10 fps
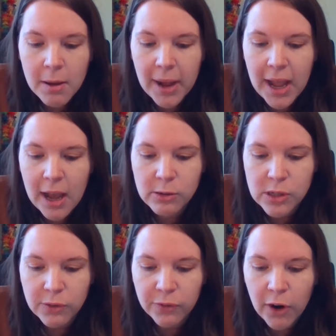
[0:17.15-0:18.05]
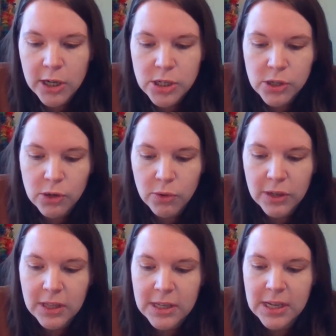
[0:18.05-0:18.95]
My house is far to the
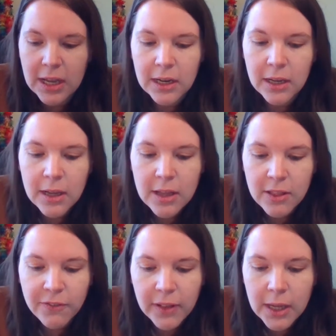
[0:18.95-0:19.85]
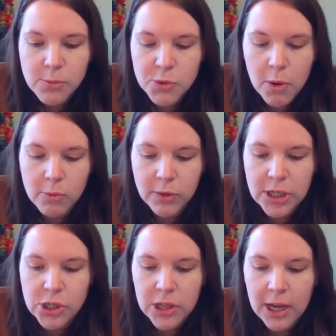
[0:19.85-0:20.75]
north, he said. The flames won't
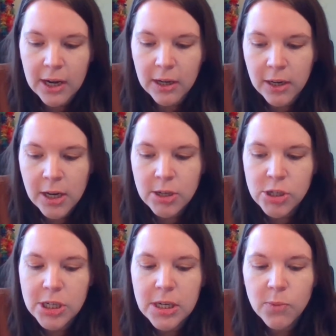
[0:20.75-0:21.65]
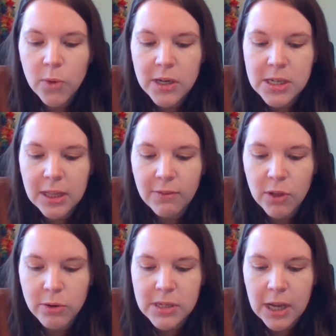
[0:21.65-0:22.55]
reach there. She didn't want to leave
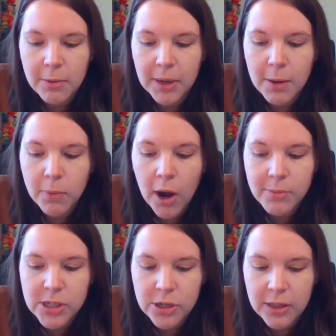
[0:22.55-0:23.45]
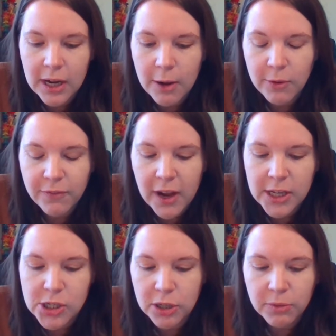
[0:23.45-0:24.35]
the hotel, but I promised her that I would
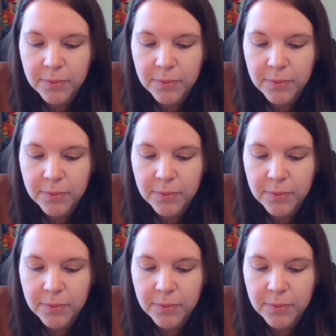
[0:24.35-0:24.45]
find you.